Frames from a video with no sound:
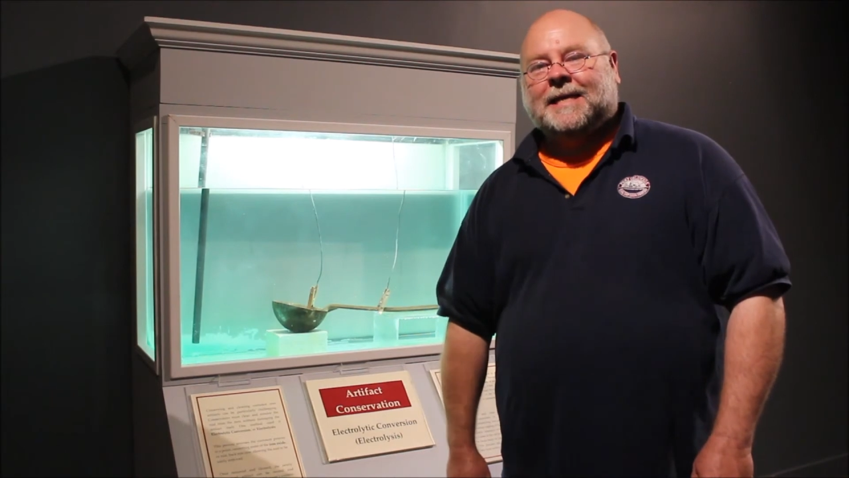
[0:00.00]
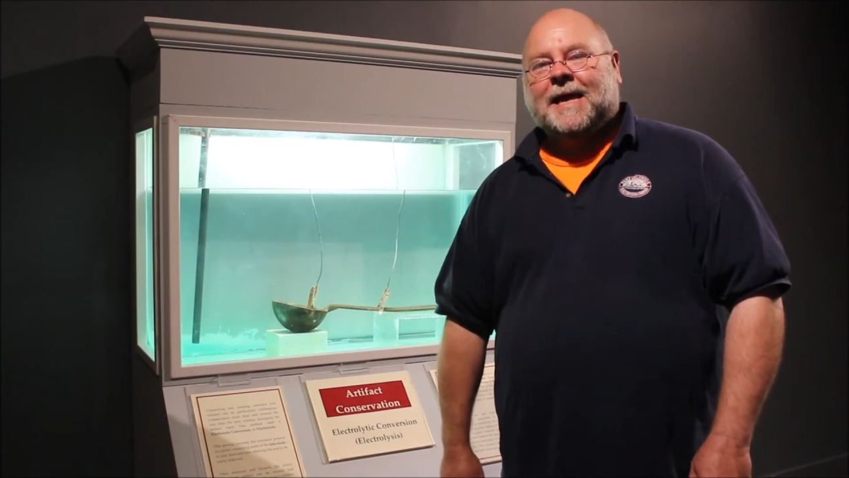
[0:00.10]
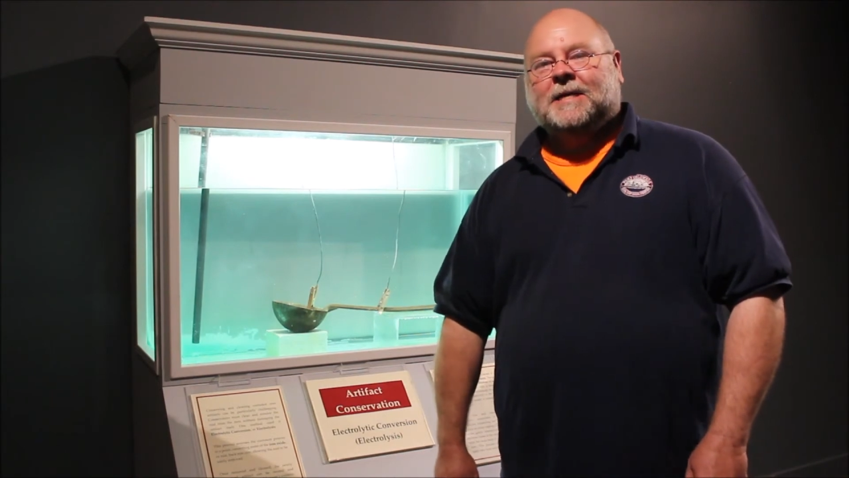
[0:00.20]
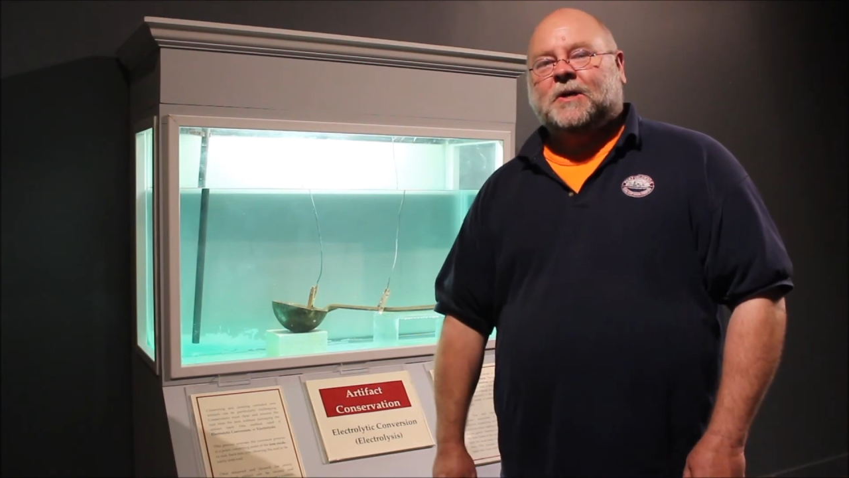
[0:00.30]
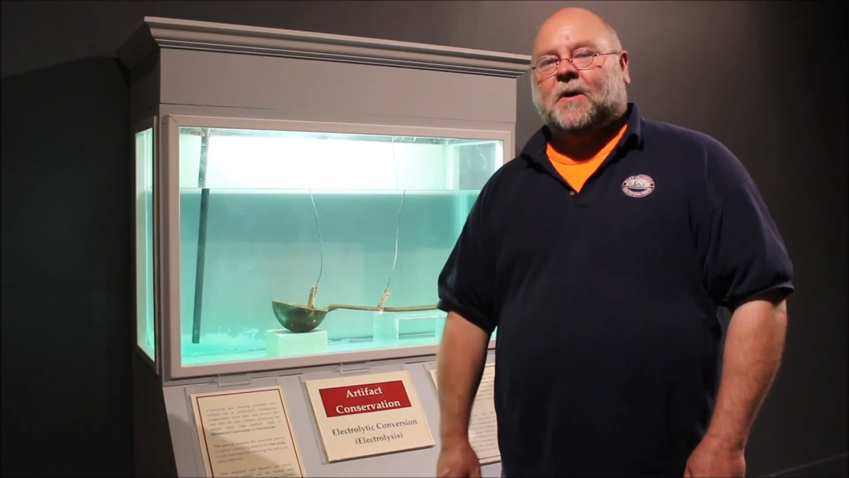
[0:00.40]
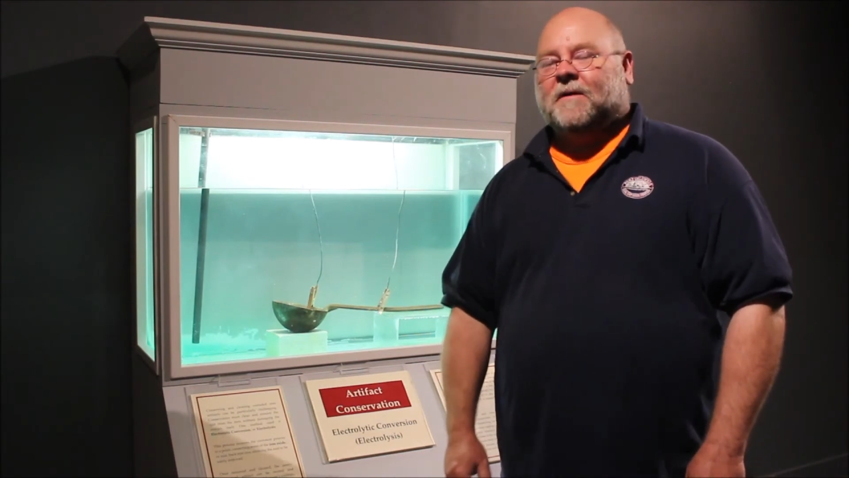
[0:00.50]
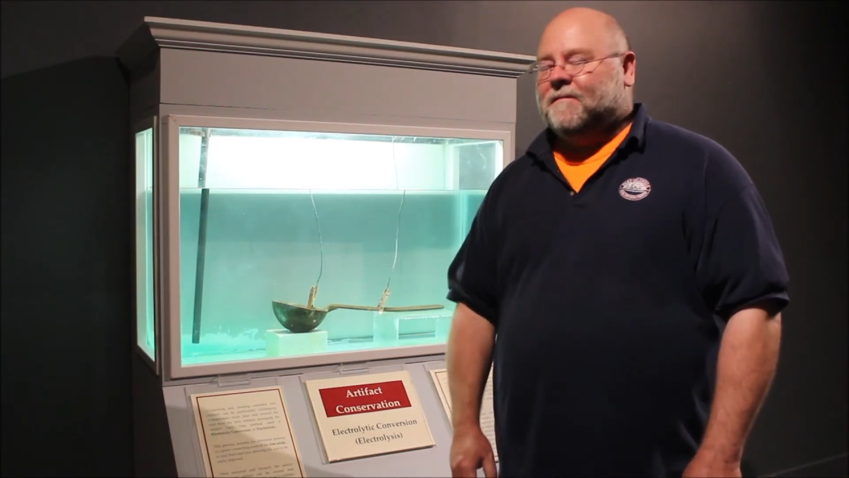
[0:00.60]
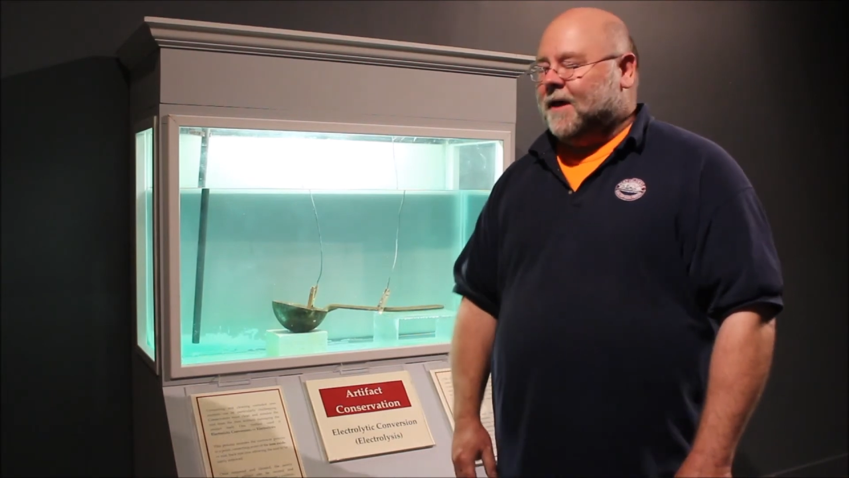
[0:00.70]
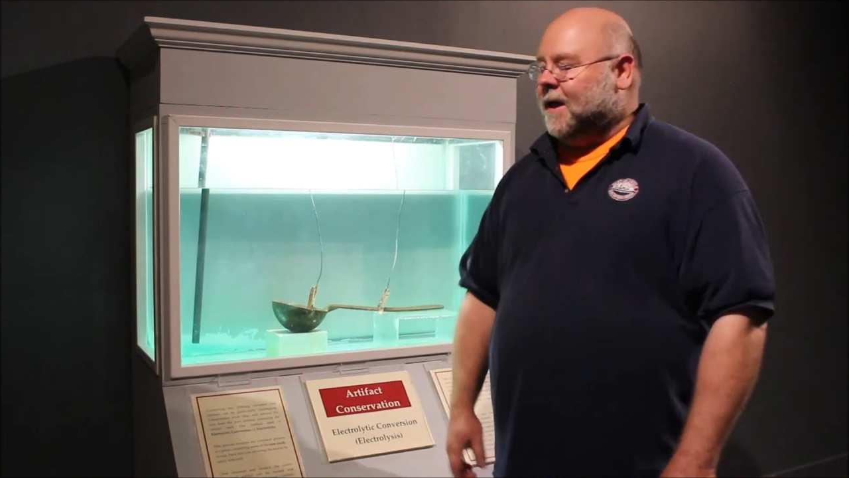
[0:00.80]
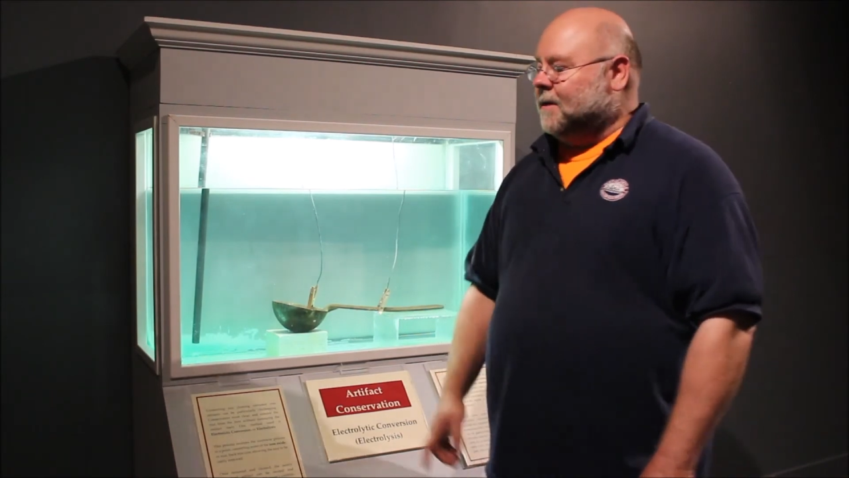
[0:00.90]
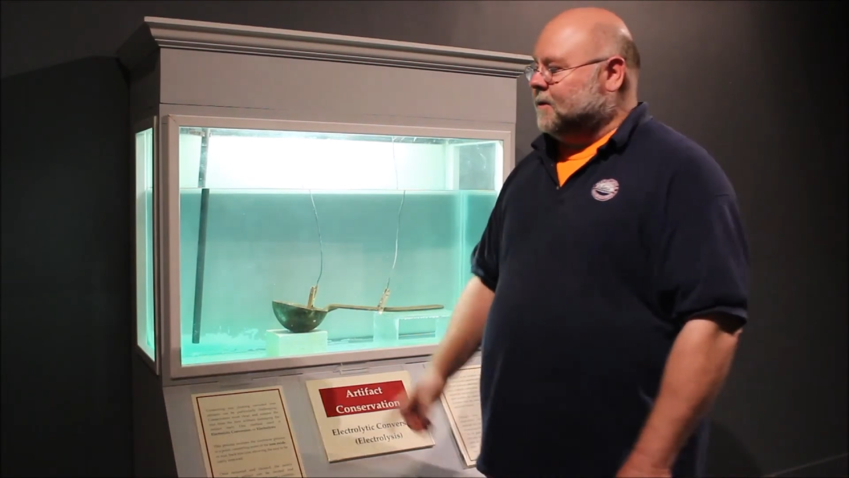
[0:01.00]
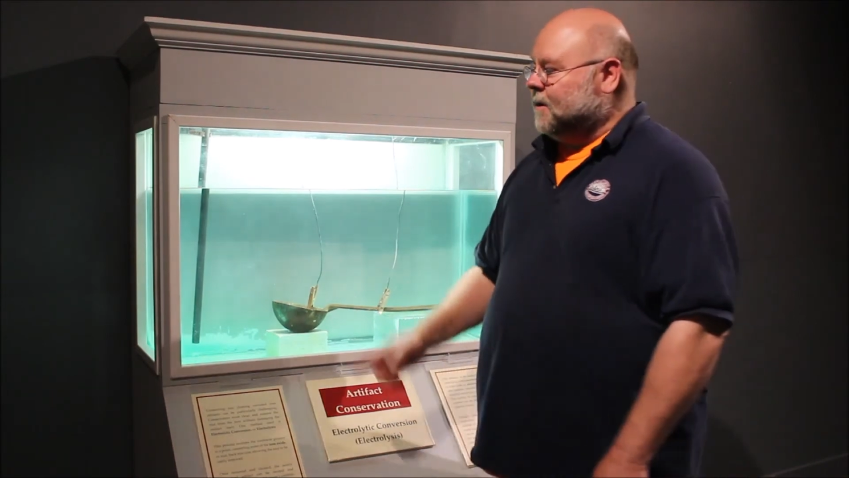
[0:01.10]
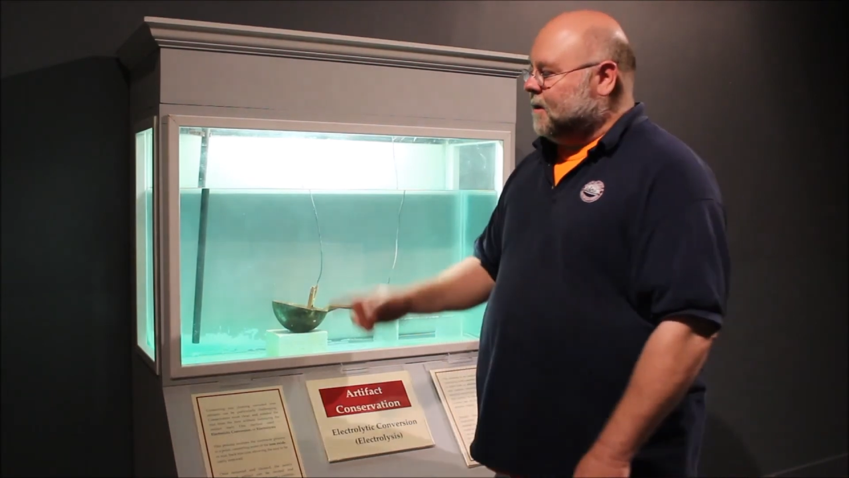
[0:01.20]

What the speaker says: test artifact